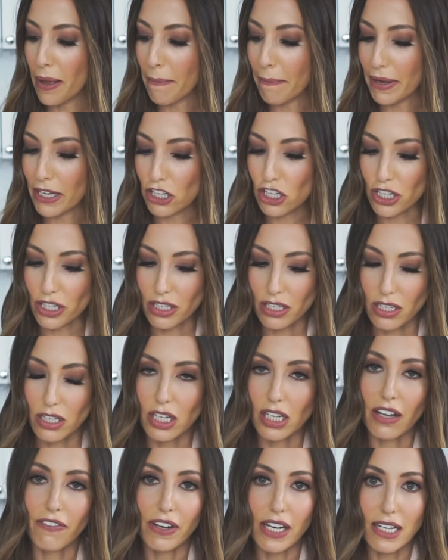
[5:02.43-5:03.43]
But just
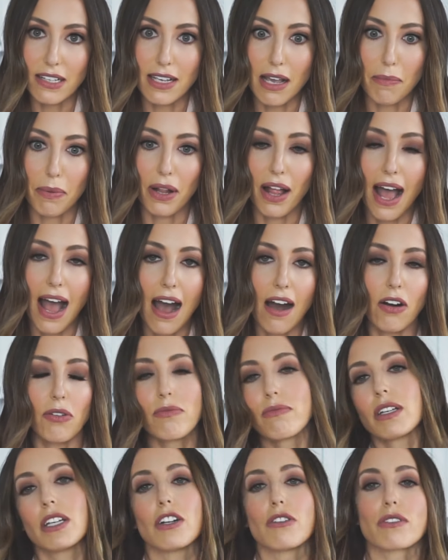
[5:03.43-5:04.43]
to give an example of
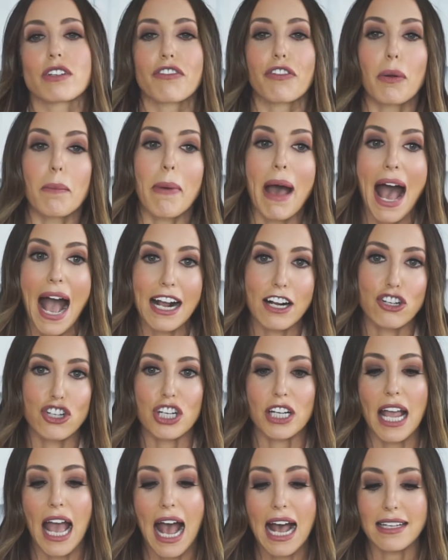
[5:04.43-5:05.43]
how, different
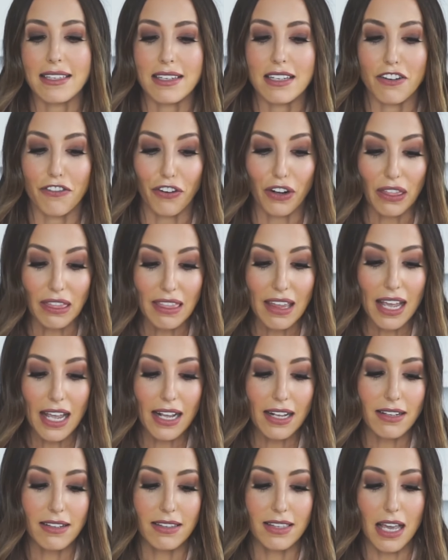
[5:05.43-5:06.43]
packaging adds different
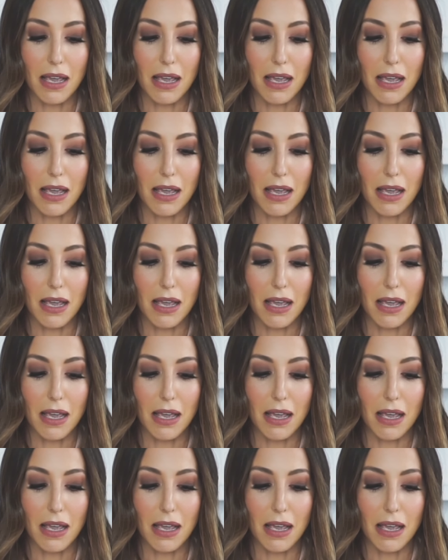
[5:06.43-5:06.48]
things.